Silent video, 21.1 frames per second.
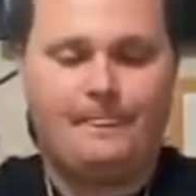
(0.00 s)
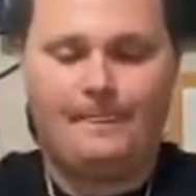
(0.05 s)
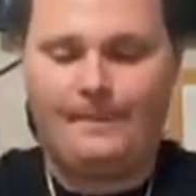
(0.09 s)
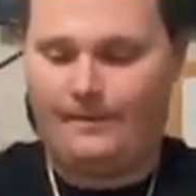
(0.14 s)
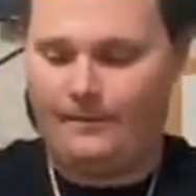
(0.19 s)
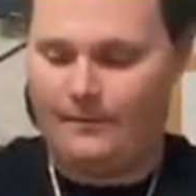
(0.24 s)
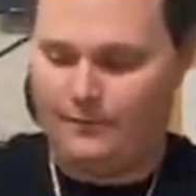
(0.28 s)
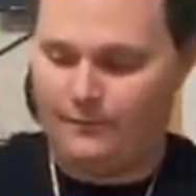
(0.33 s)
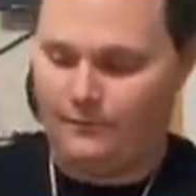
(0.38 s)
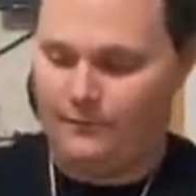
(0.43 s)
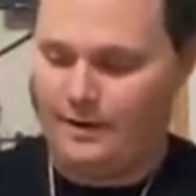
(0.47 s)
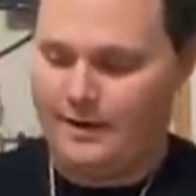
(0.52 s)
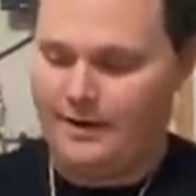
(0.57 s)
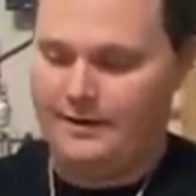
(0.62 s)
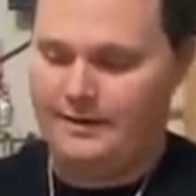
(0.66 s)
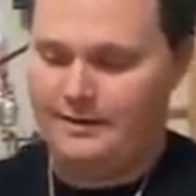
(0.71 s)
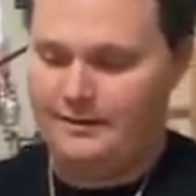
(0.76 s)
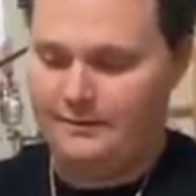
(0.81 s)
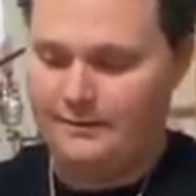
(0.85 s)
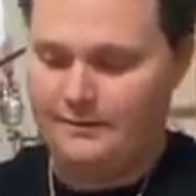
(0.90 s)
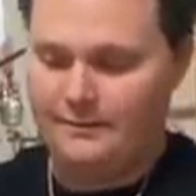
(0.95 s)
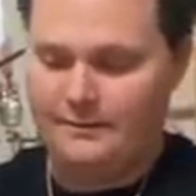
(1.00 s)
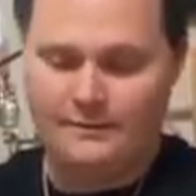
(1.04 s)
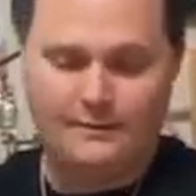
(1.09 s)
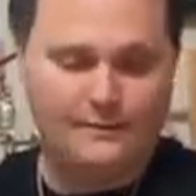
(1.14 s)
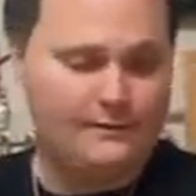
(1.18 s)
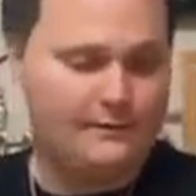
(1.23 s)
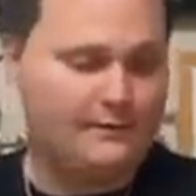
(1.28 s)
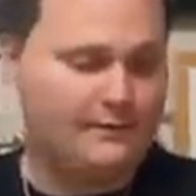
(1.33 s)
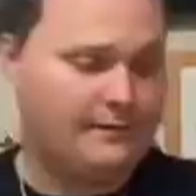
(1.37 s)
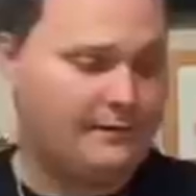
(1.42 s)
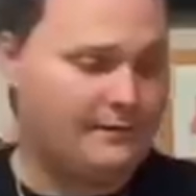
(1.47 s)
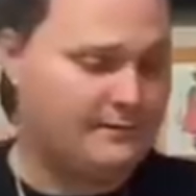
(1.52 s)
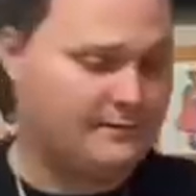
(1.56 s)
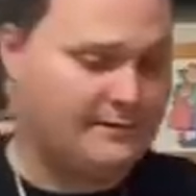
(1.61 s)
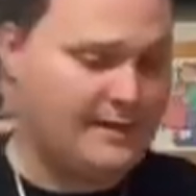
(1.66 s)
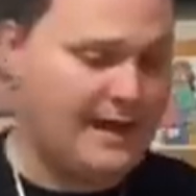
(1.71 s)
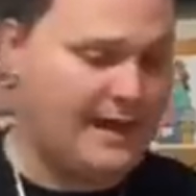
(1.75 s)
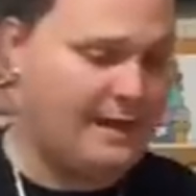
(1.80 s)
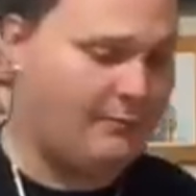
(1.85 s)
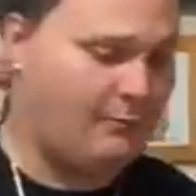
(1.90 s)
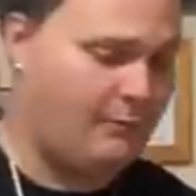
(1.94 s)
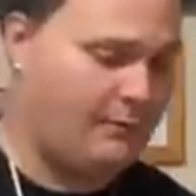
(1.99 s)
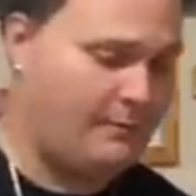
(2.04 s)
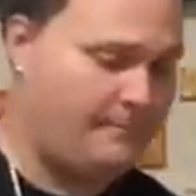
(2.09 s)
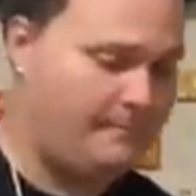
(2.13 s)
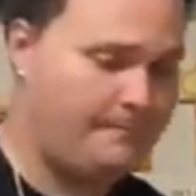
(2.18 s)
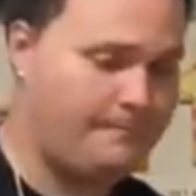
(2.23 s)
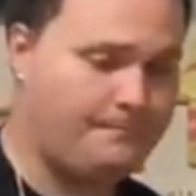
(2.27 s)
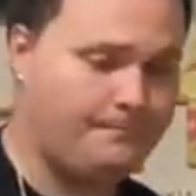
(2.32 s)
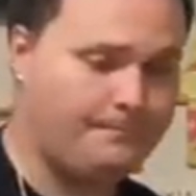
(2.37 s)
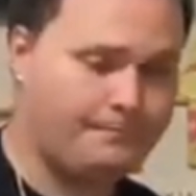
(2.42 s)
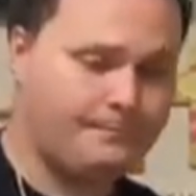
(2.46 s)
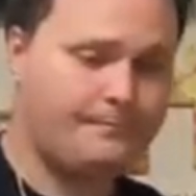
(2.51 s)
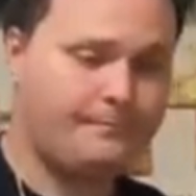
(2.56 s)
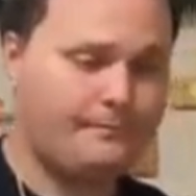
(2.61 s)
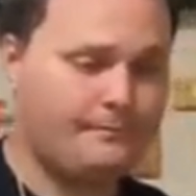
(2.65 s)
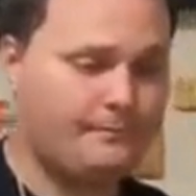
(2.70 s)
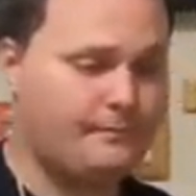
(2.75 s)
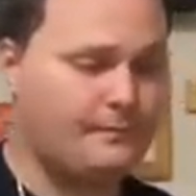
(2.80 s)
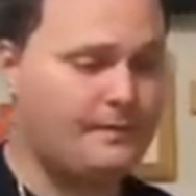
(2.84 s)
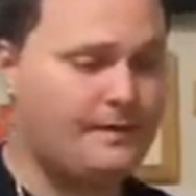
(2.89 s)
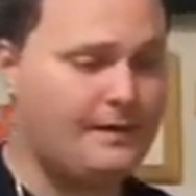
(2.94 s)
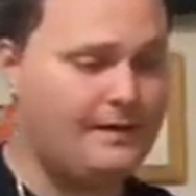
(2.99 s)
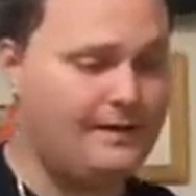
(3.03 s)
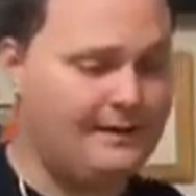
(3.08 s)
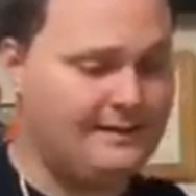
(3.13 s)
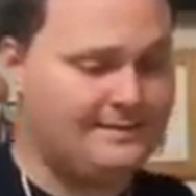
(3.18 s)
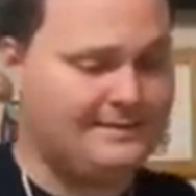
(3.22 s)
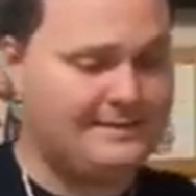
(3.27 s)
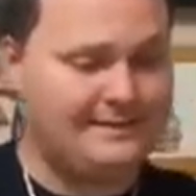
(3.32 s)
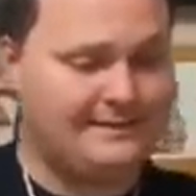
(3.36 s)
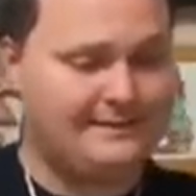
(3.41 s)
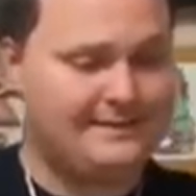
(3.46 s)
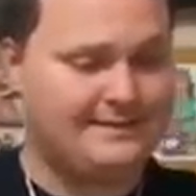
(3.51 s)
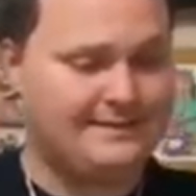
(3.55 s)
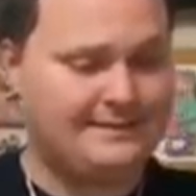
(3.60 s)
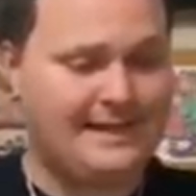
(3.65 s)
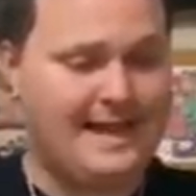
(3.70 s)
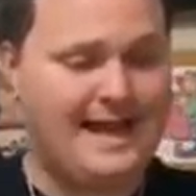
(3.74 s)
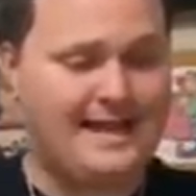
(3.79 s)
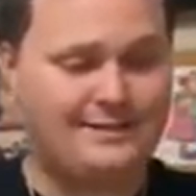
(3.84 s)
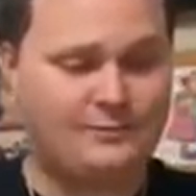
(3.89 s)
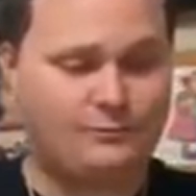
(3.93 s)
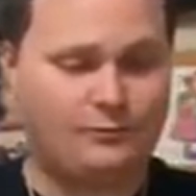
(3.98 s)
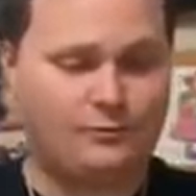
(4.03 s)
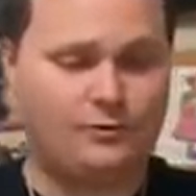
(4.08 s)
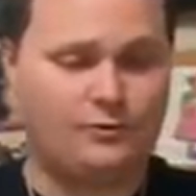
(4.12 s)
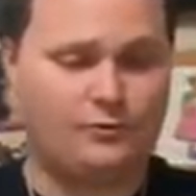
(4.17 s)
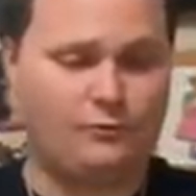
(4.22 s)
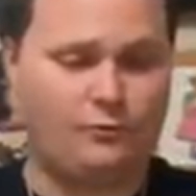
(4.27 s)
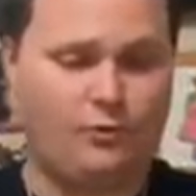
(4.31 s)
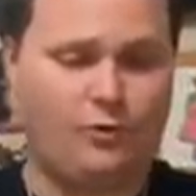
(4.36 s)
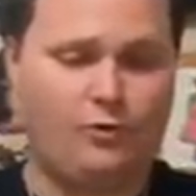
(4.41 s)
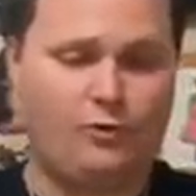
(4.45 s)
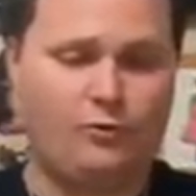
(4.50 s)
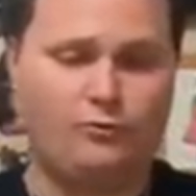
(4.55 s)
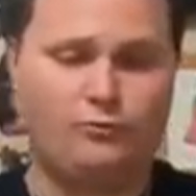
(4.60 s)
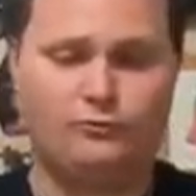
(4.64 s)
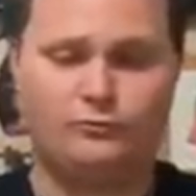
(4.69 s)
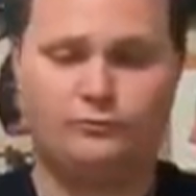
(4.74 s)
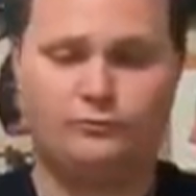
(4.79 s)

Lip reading: Alrighty, there's that one. Let's get this last one in the roll.